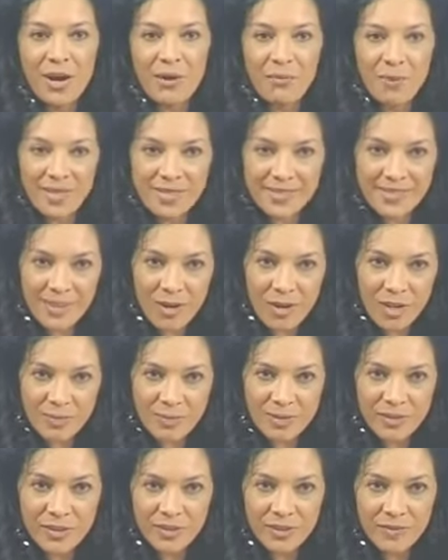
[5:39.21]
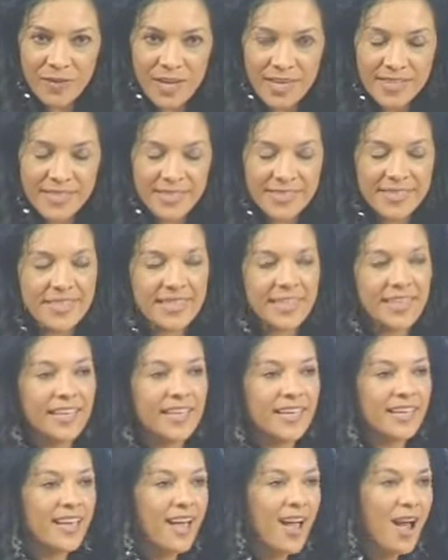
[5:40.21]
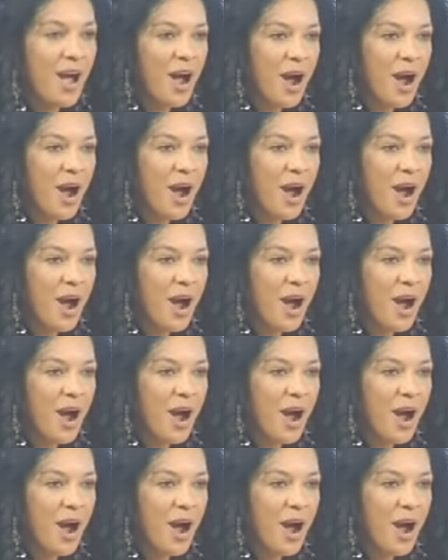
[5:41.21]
went to Goldsmith University.